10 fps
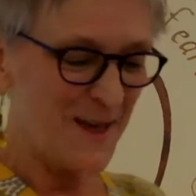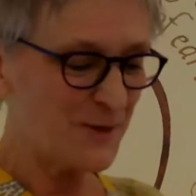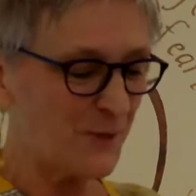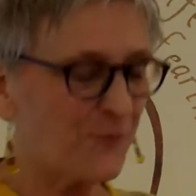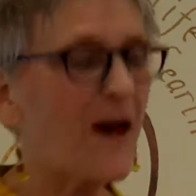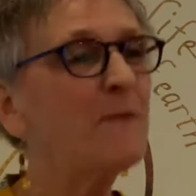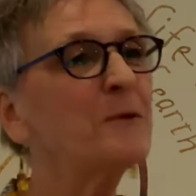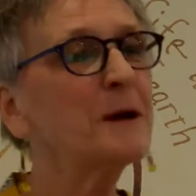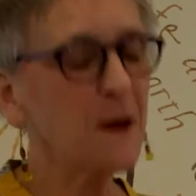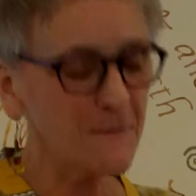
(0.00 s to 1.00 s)
The
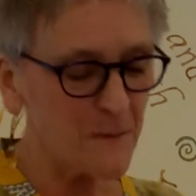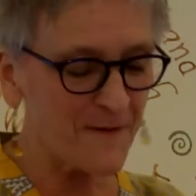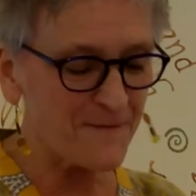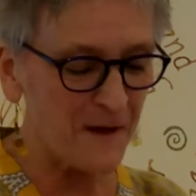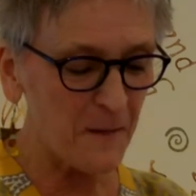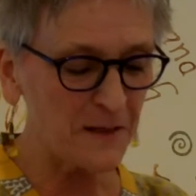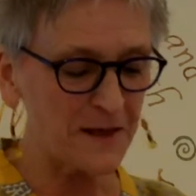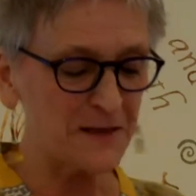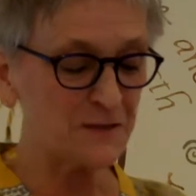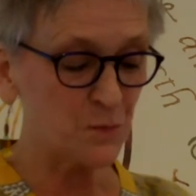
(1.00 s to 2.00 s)
fabric of my family
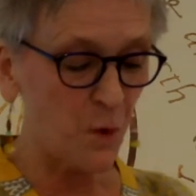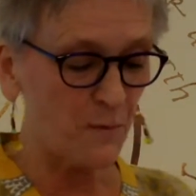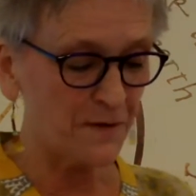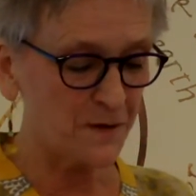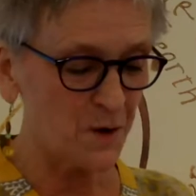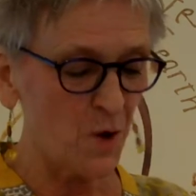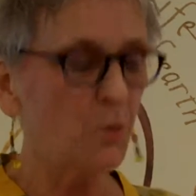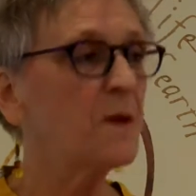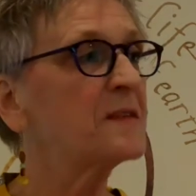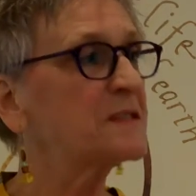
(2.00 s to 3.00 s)
is woven
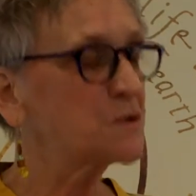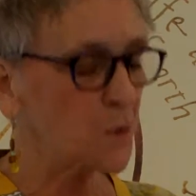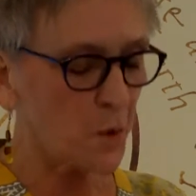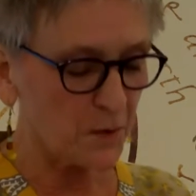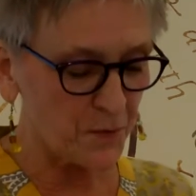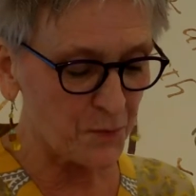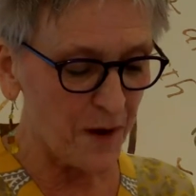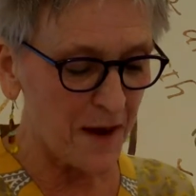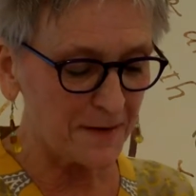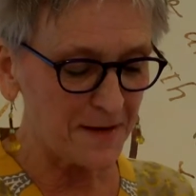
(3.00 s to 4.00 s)
with strong
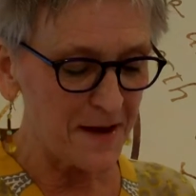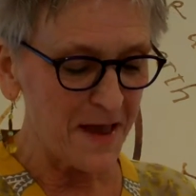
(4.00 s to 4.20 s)
thread,